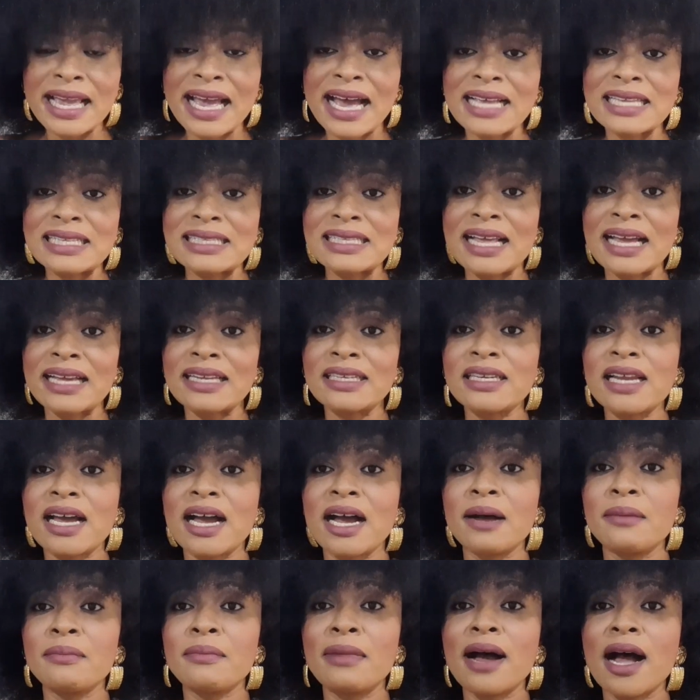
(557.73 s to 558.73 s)
It has that
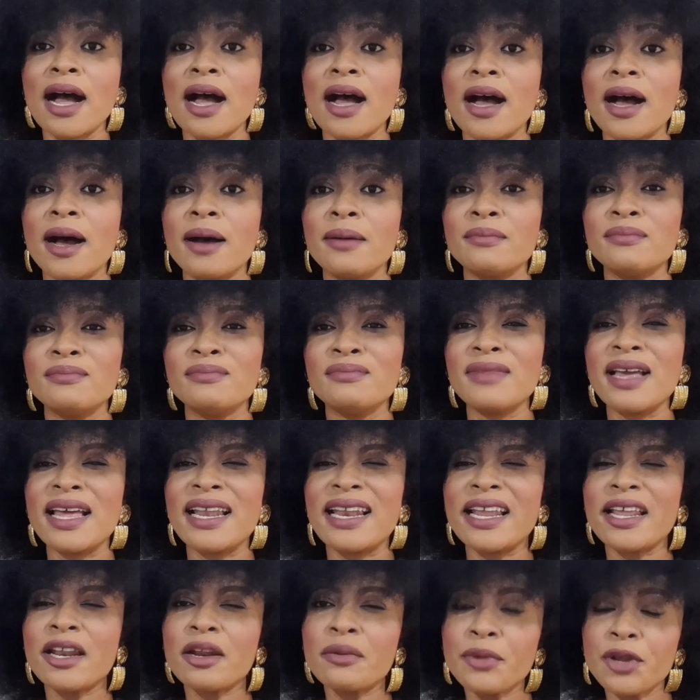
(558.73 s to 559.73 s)
a
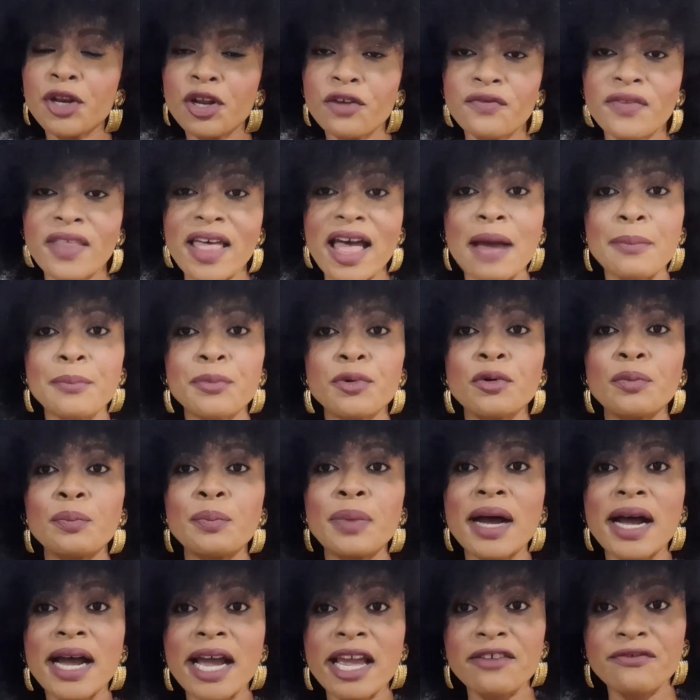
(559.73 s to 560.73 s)
little bit of the apple
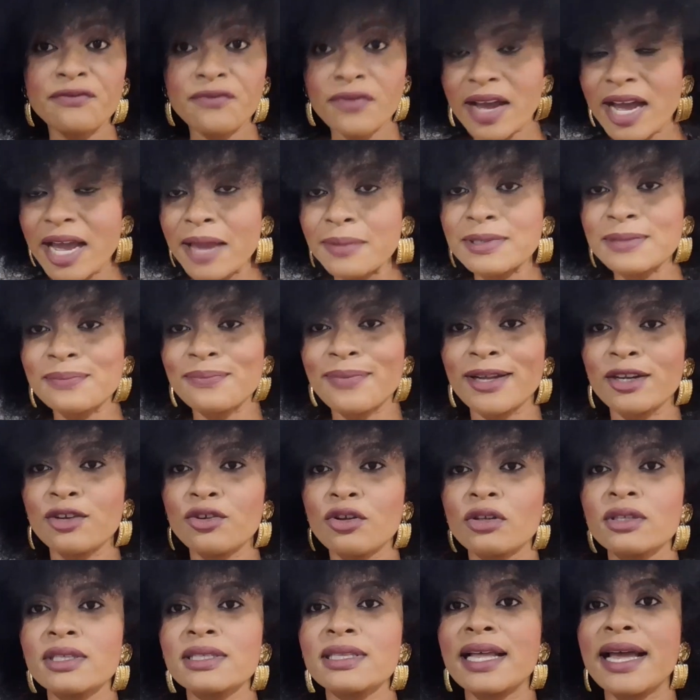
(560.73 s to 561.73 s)
pie vibes, but
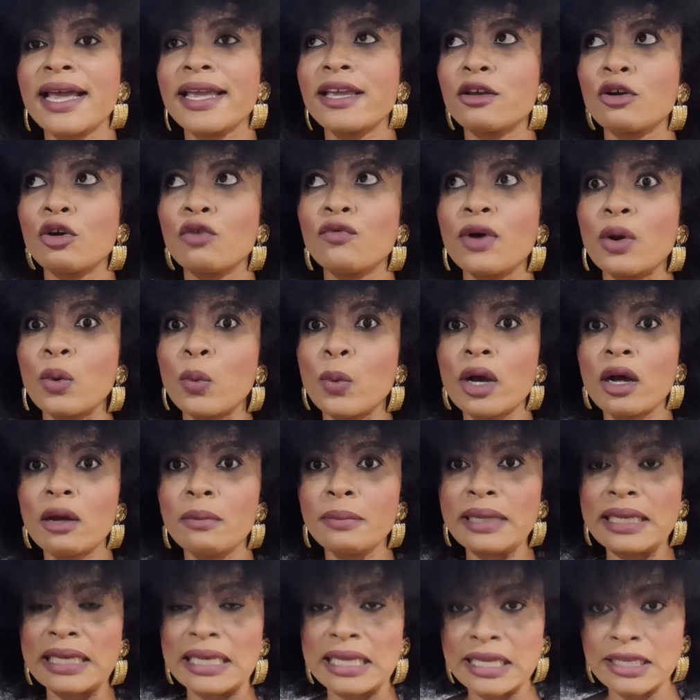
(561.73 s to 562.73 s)
not like
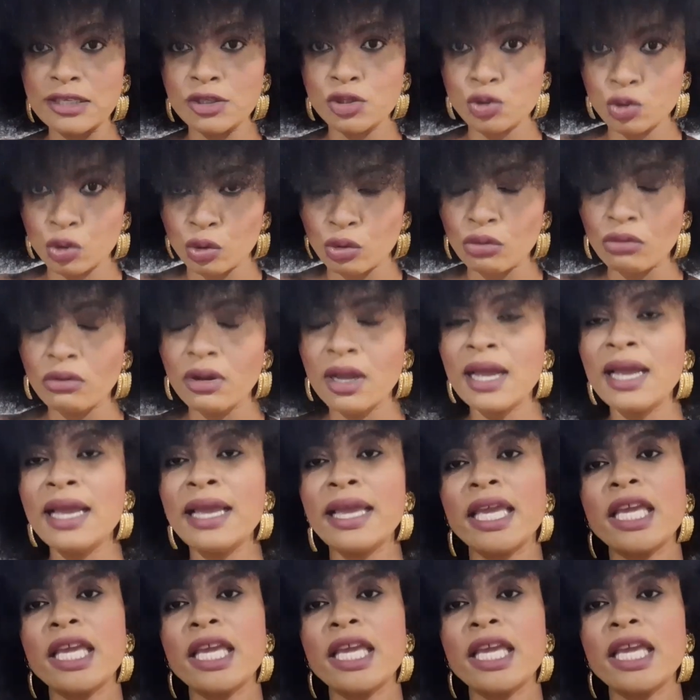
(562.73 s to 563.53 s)
overwhelmingly so.